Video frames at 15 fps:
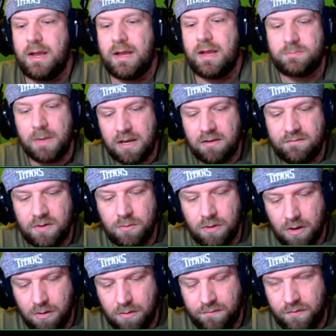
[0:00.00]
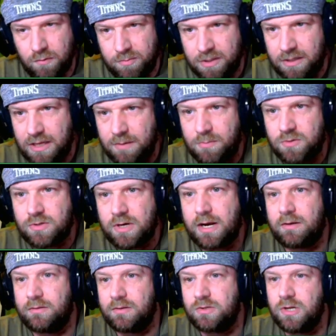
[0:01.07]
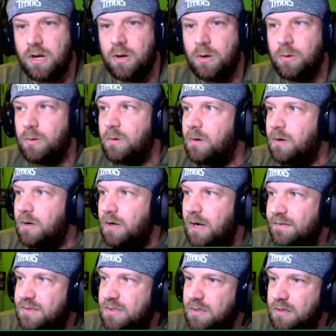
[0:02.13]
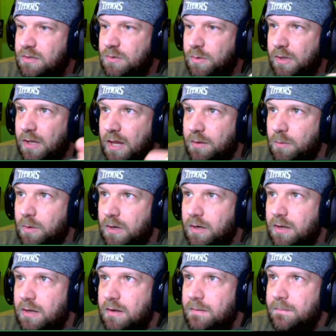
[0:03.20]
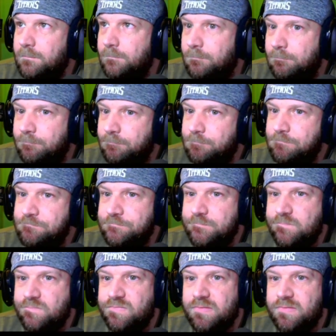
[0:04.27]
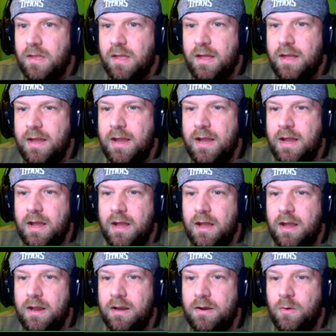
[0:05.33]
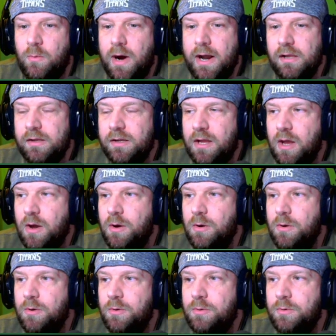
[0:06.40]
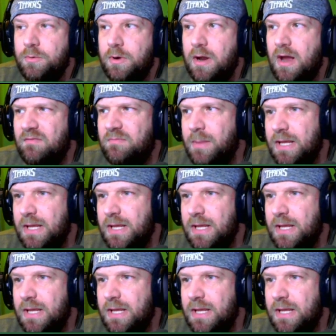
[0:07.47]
as many of you know, if you've been keeping track of the show, I've started doing leather work. Yes. And a while ago, I've